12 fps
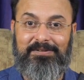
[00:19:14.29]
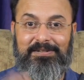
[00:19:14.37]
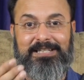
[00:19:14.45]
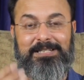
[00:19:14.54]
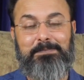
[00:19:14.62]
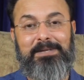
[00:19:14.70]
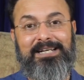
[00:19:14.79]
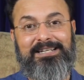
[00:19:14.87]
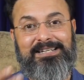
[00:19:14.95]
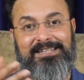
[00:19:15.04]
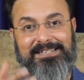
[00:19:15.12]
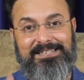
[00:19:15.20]
we
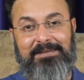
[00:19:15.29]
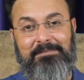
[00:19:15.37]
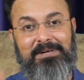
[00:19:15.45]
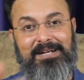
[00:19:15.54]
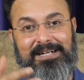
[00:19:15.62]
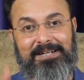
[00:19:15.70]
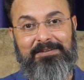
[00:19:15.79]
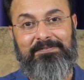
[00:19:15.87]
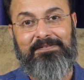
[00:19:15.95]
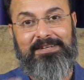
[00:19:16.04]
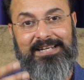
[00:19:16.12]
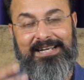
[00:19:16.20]
expect some kind
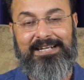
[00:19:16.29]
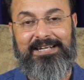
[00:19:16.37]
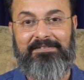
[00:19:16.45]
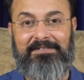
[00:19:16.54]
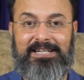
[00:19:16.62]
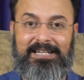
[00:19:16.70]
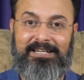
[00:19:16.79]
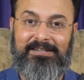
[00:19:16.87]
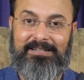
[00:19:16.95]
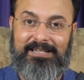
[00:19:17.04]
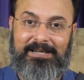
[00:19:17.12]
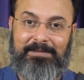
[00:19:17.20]
of negativity
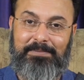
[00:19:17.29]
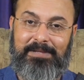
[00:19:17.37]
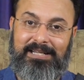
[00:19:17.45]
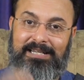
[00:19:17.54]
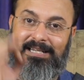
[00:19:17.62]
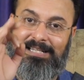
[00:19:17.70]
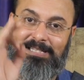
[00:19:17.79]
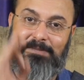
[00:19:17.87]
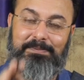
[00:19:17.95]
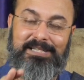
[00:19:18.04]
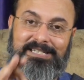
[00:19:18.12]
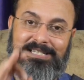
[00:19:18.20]
creeping in,
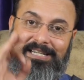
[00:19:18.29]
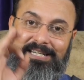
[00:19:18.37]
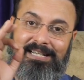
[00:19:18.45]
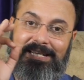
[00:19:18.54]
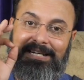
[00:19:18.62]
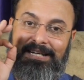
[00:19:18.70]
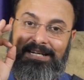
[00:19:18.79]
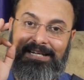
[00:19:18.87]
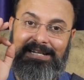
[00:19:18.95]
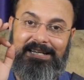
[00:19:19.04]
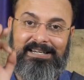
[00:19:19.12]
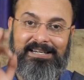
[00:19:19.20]
especially
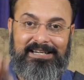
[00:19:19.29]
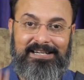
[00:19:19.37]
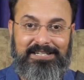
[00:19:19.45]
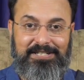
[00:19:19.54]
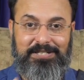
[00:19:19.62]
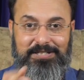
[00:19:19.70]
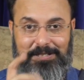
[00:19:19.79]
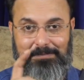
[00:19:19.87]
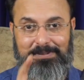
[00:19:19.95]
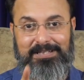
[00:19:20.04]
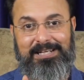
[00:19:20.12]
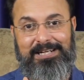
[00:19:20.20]
in
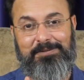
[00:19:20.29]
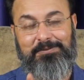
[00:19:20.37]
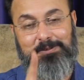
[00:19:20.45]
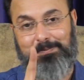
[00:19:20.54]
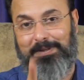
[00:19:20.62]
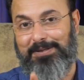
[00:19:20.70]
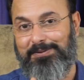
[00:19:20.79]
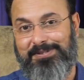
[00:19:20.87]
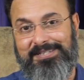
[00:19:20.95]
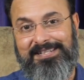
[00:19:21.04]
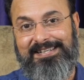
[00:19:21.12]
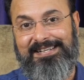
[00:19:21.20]
relationship in the house,
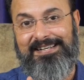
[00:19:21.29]
spouse.